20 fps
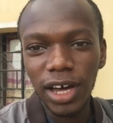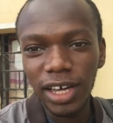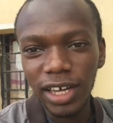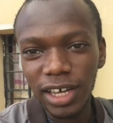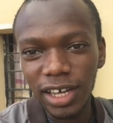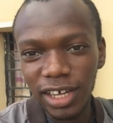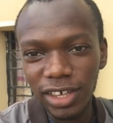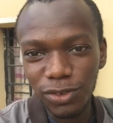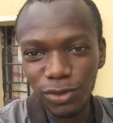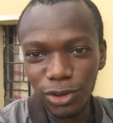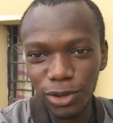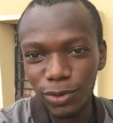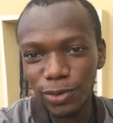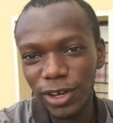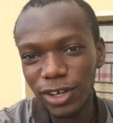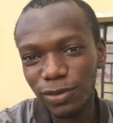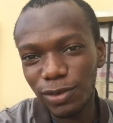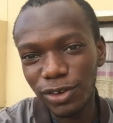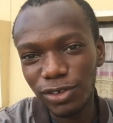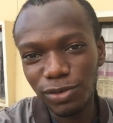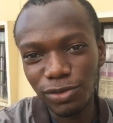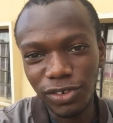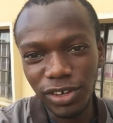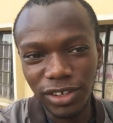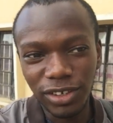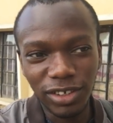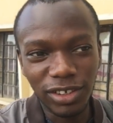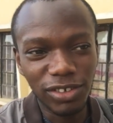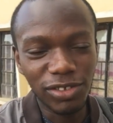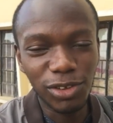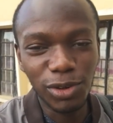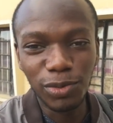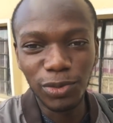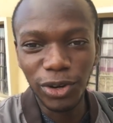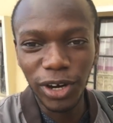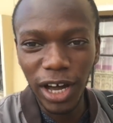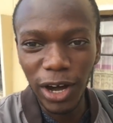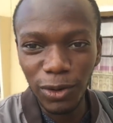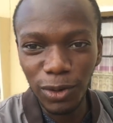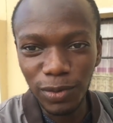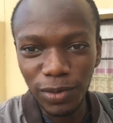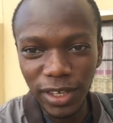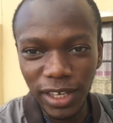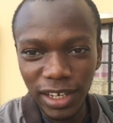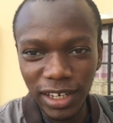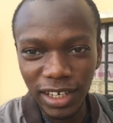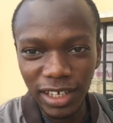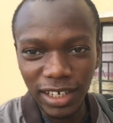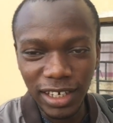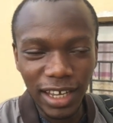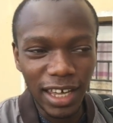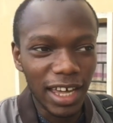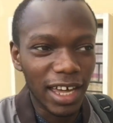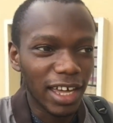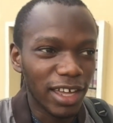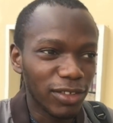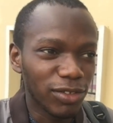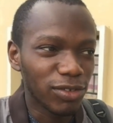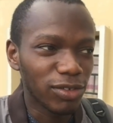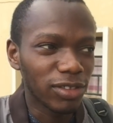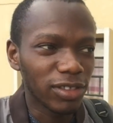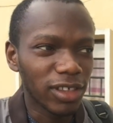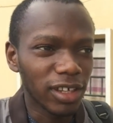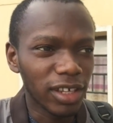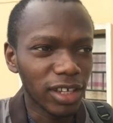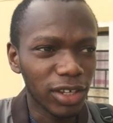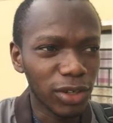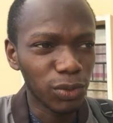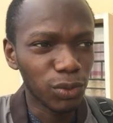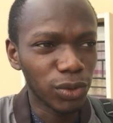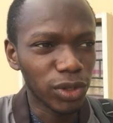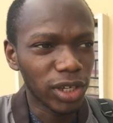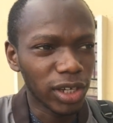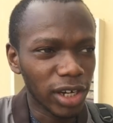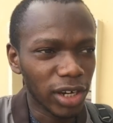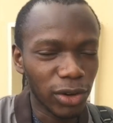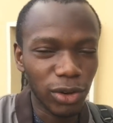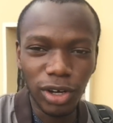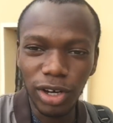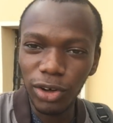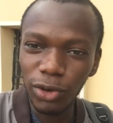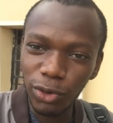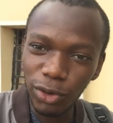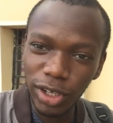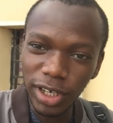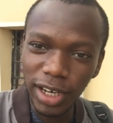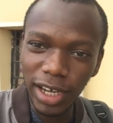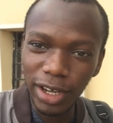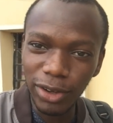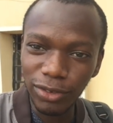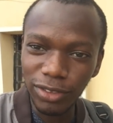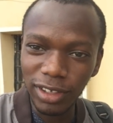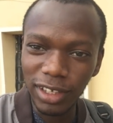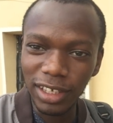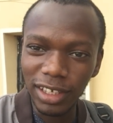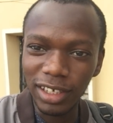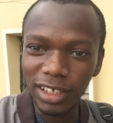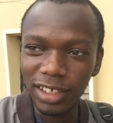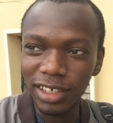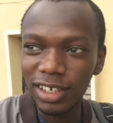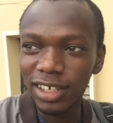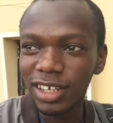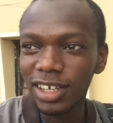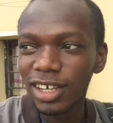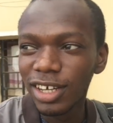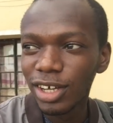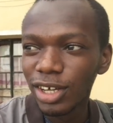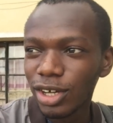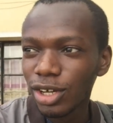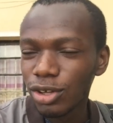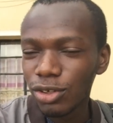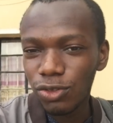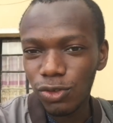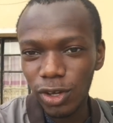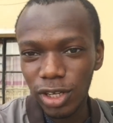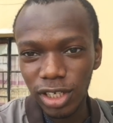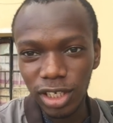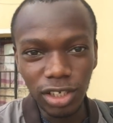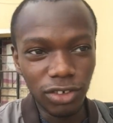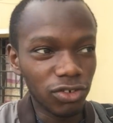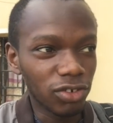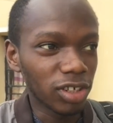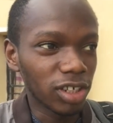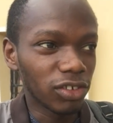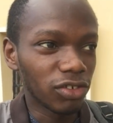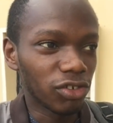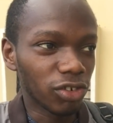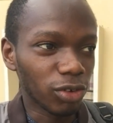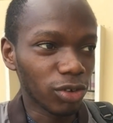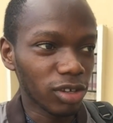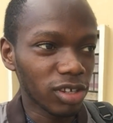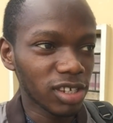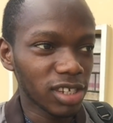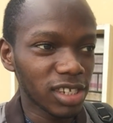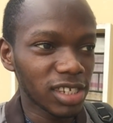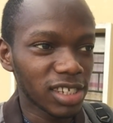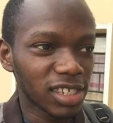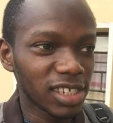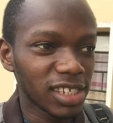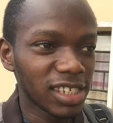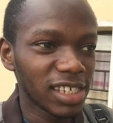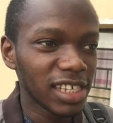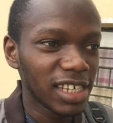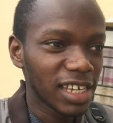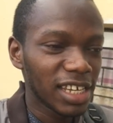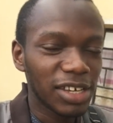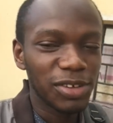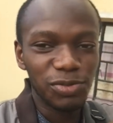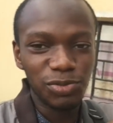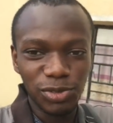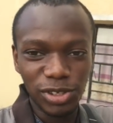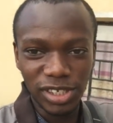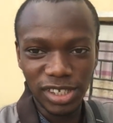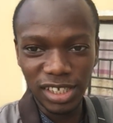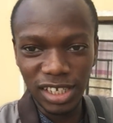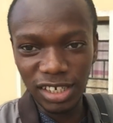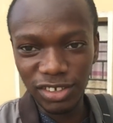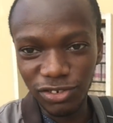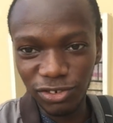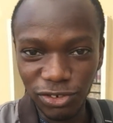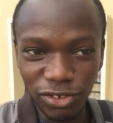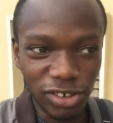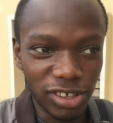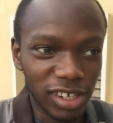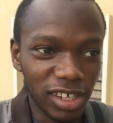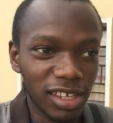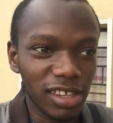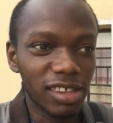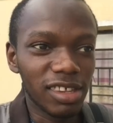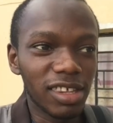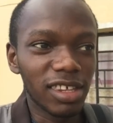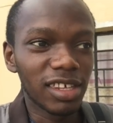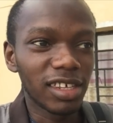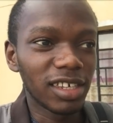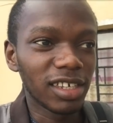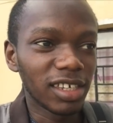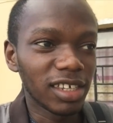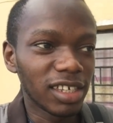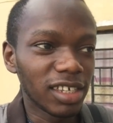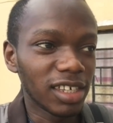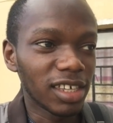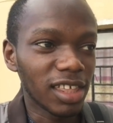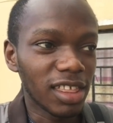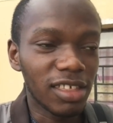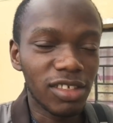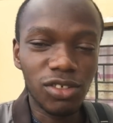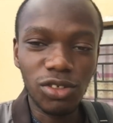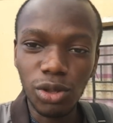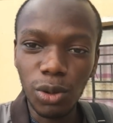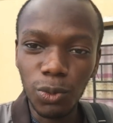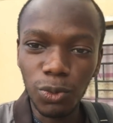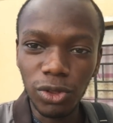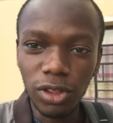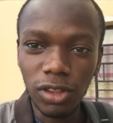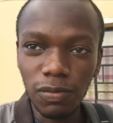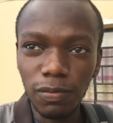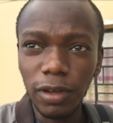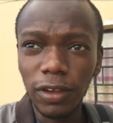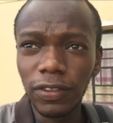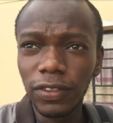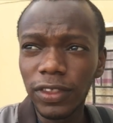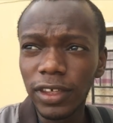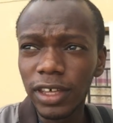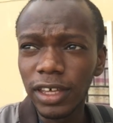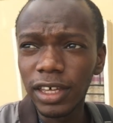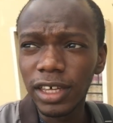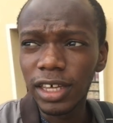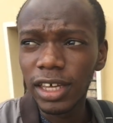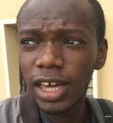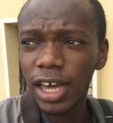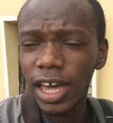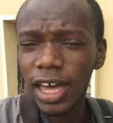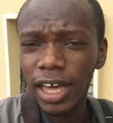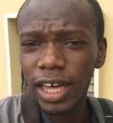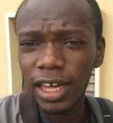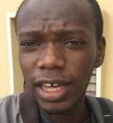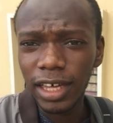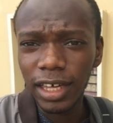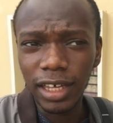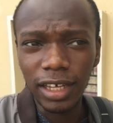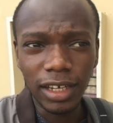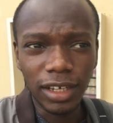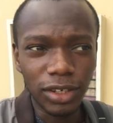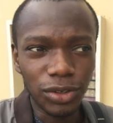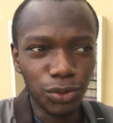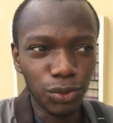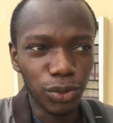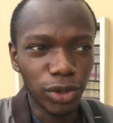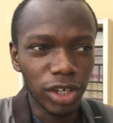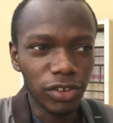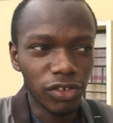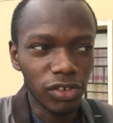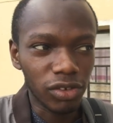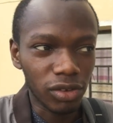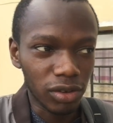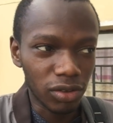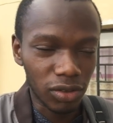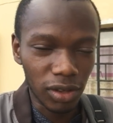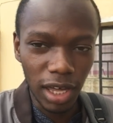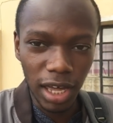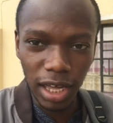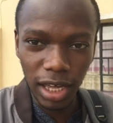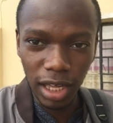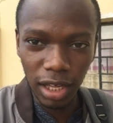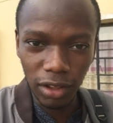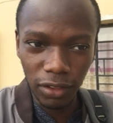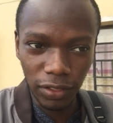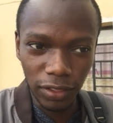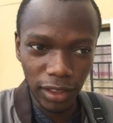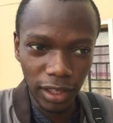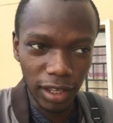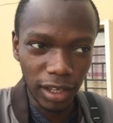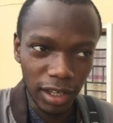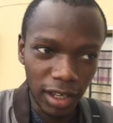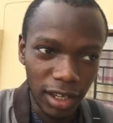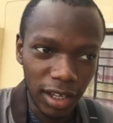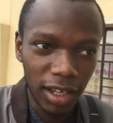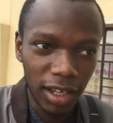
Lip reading: Hi guys, welcome back to our YouTube channel. It's your boy Awom Kenneth, and today we are going out again to an eatery in Jos. Basically, to Jos can see it's someone's birthday, and we're just going to hang out there